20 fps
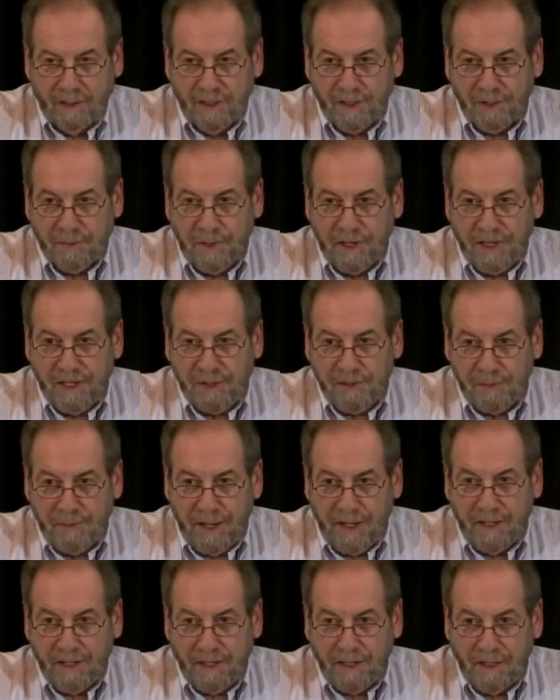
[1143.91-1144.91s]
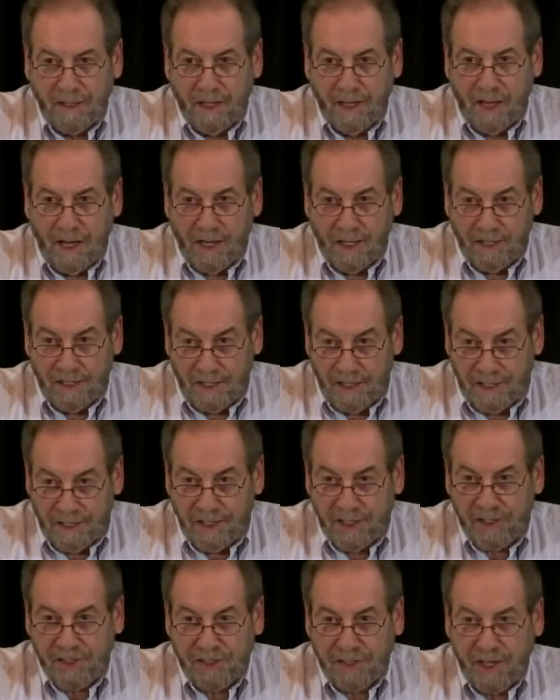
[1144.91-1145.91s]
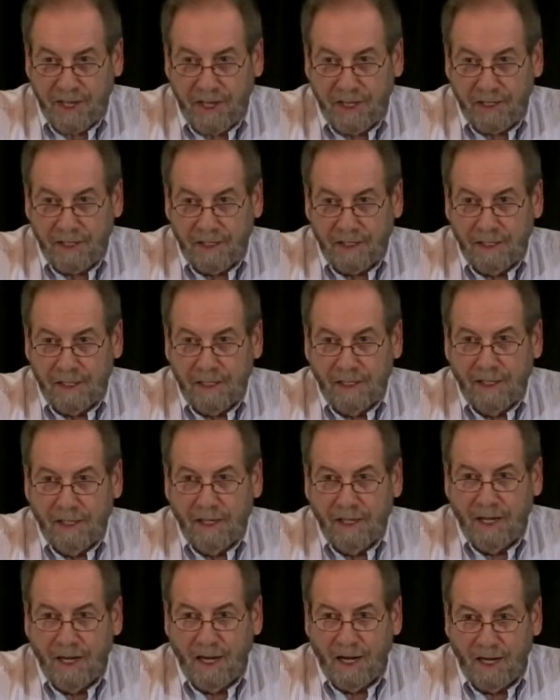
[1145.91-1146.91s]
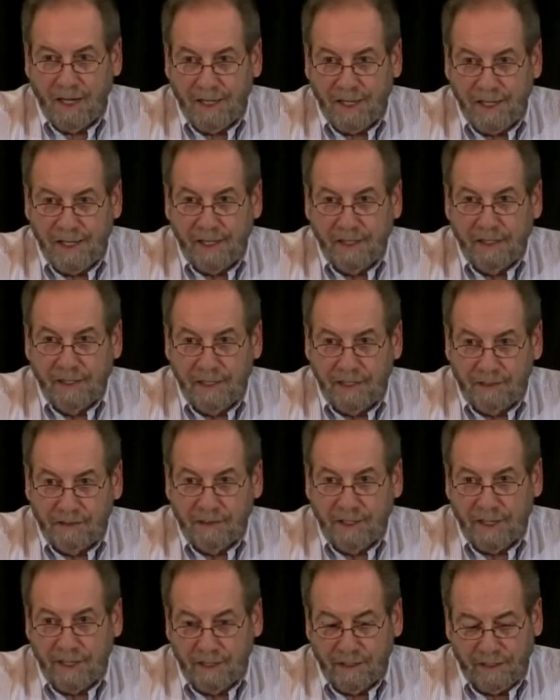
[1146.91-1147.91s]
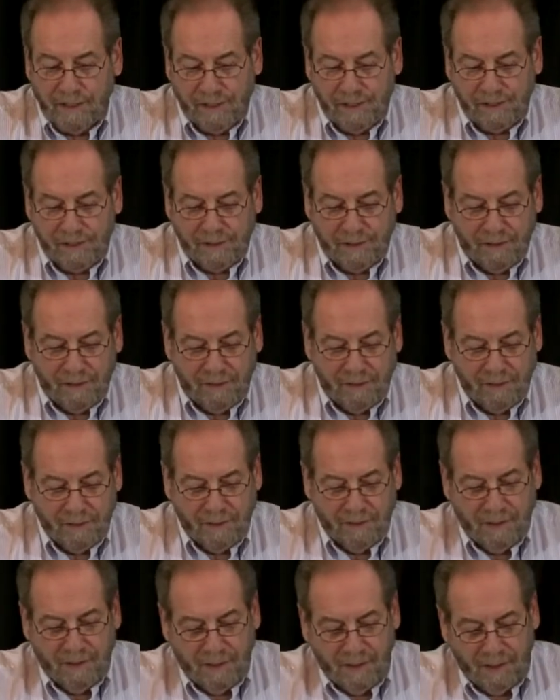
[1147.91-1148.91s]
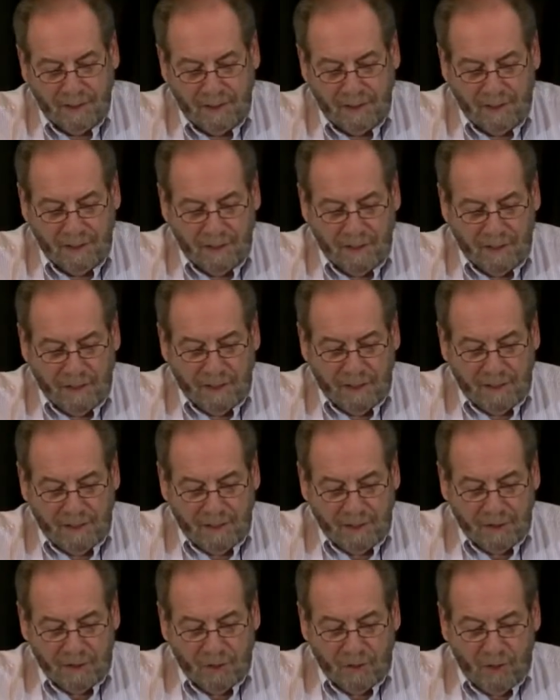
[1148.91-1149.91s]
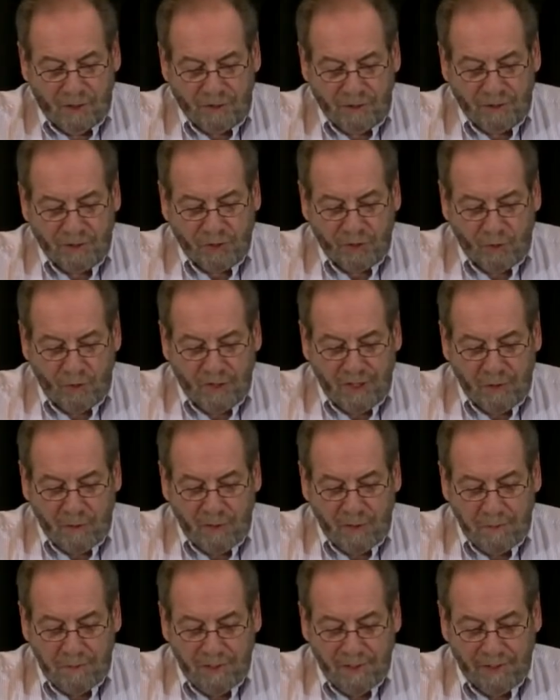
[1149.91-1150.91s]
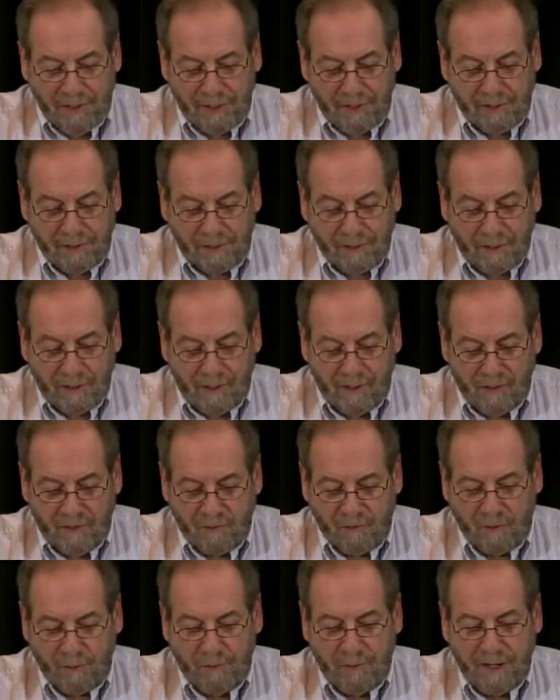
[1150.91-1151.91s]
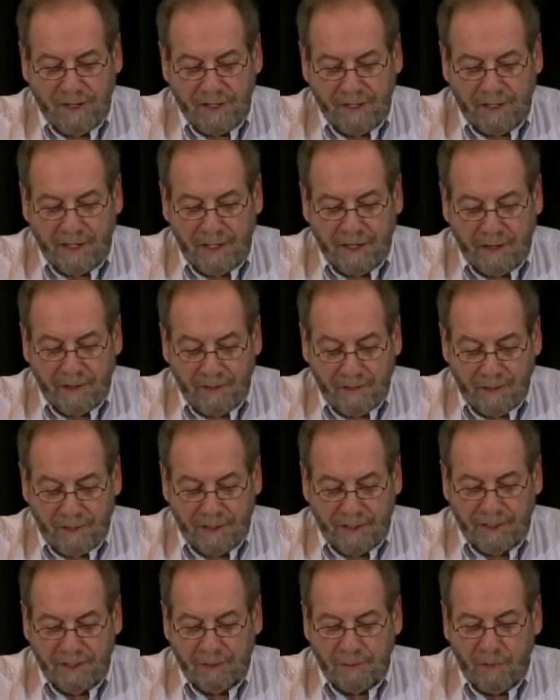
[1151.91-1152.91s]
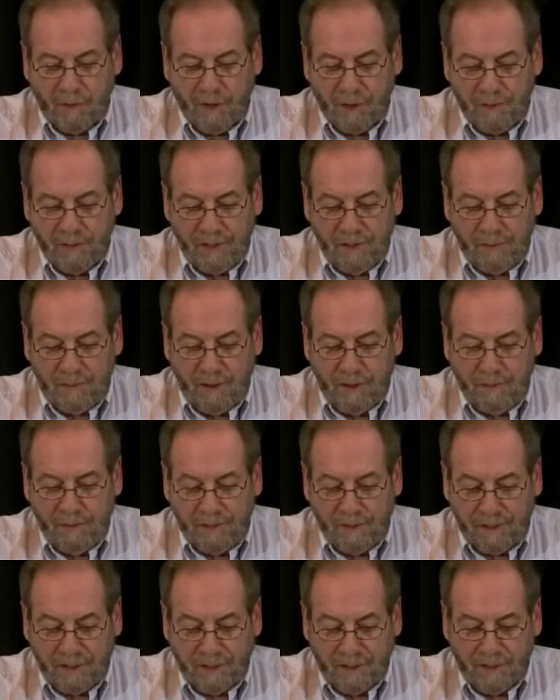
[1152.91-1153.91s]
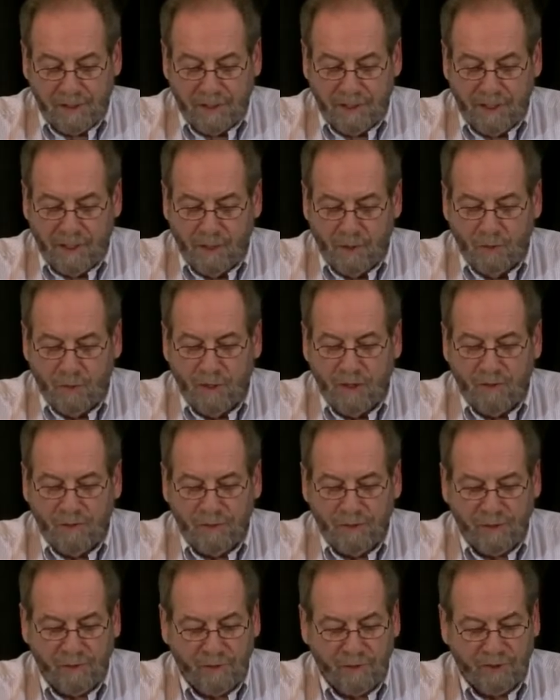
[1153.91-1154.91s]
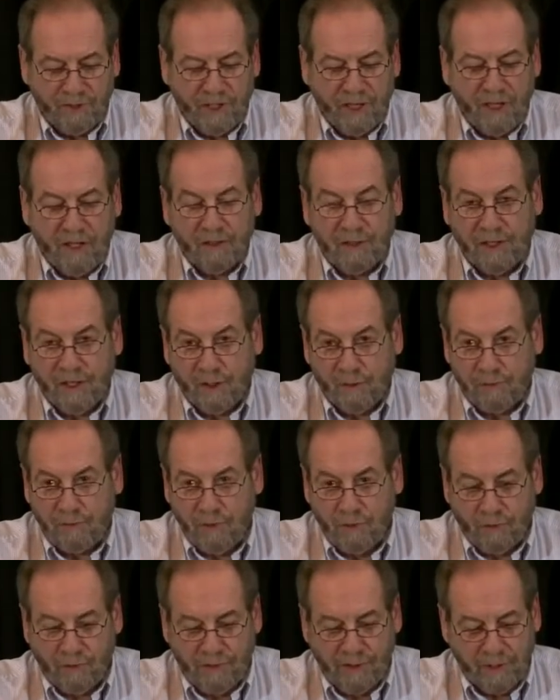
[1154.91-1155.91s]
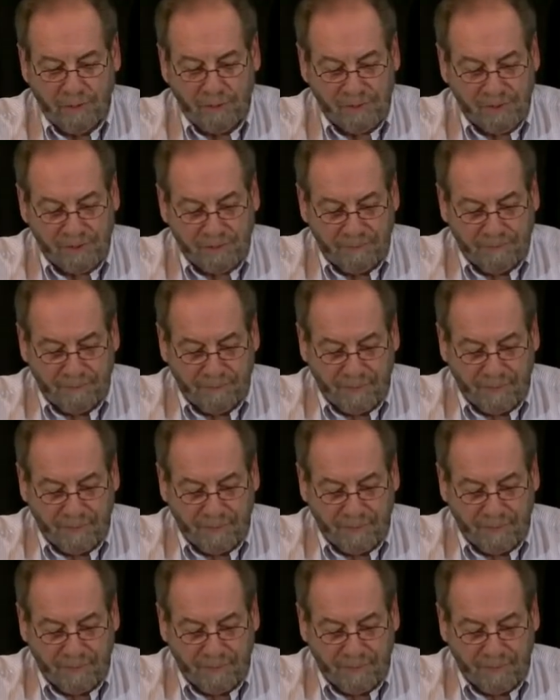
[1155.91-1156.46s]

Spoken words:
is being spent in this state on illegal aliens. $221 million for Medicare and the Department of Public Welfare for child care programs.